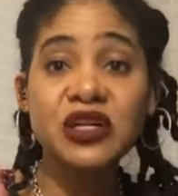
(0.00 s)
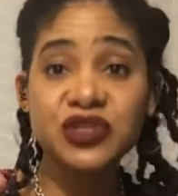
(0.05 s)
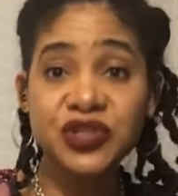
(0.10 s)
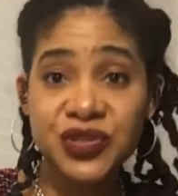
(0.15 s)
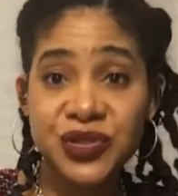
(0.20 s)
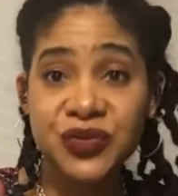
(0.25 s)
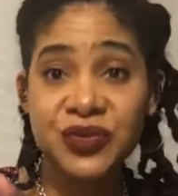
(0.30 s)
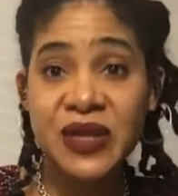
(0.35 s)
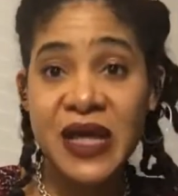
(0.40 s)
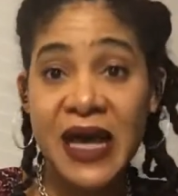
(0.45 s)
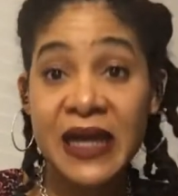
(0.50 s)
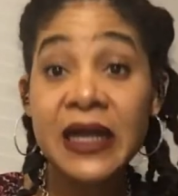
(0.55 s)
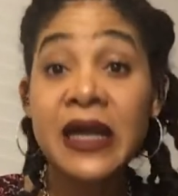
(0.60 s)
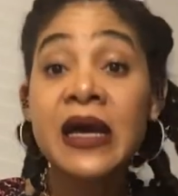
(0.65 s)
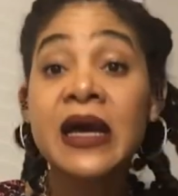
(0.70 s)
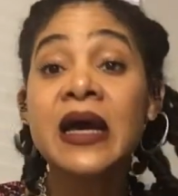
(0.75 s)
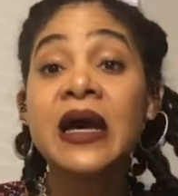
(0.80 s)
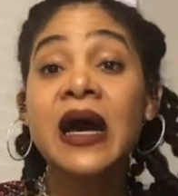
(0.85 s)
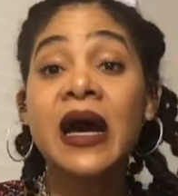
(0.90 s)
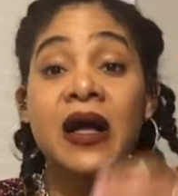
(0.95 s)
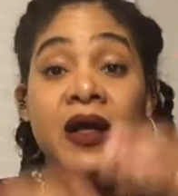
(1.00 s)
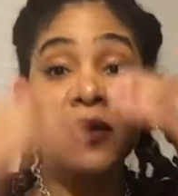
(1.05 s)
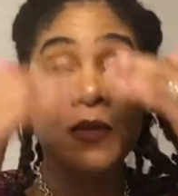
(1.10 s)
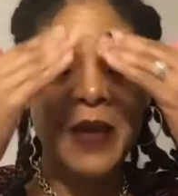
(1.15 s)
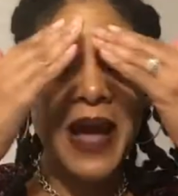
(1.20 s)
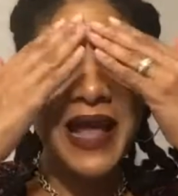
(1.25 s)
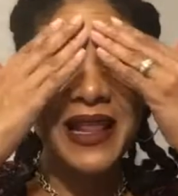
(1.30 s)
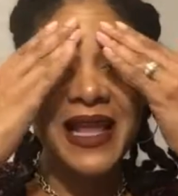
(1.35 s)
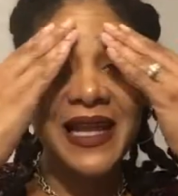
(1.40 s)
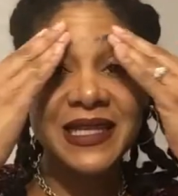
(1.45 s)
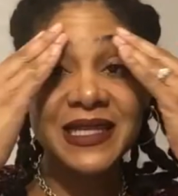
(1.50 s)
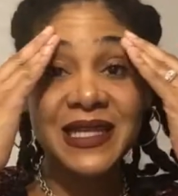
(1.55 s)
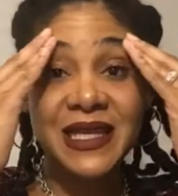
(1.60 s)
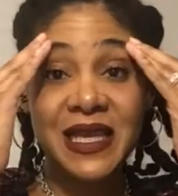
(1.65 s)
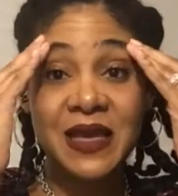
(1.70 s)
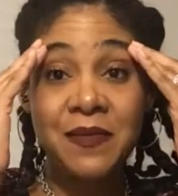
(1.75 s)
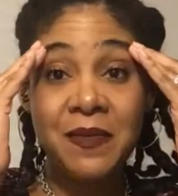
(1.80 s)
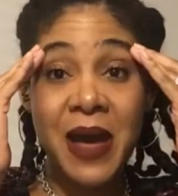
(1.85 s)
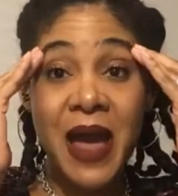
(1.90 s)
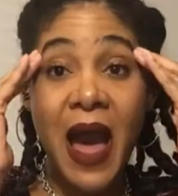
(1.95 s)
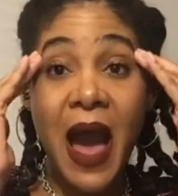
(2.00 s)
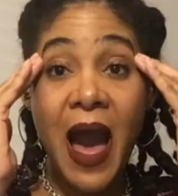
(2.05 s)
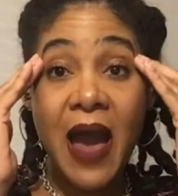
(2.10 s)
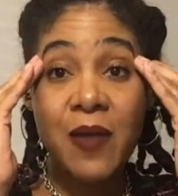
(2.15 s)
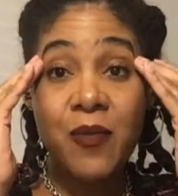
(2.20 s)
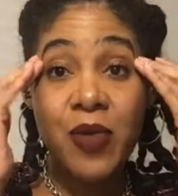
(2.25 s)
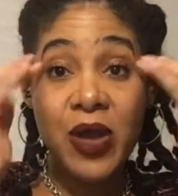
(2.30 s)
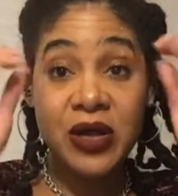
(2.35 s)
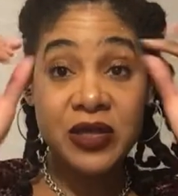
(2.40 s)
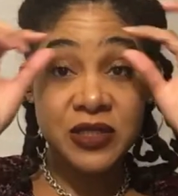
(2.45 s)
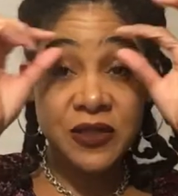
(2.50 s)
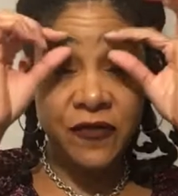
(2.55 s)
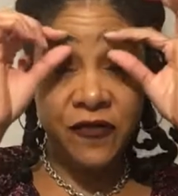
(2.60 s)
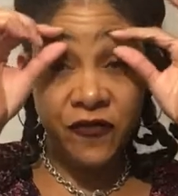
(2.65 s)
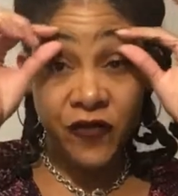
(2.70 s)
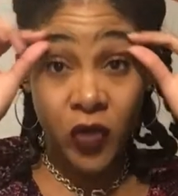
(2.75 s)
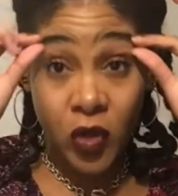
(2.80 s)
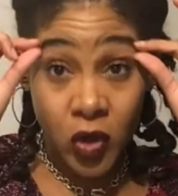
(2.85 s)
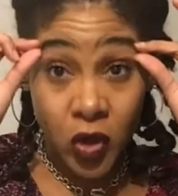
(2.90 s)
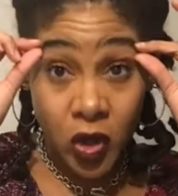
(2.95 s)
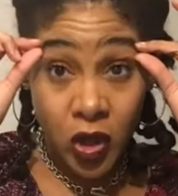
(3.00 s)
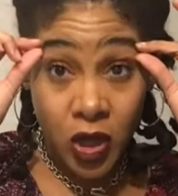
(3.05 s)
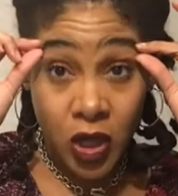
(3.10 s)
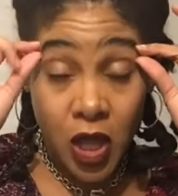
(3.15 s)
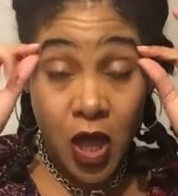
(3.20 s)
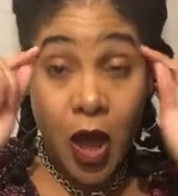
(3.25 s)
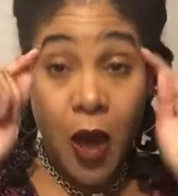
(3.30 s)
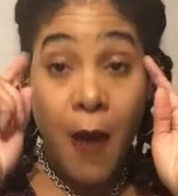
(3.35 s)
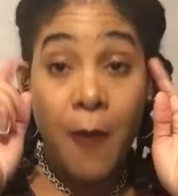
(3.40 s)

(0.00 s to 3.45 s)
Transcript: Do that. I like to keep my eyebrows full,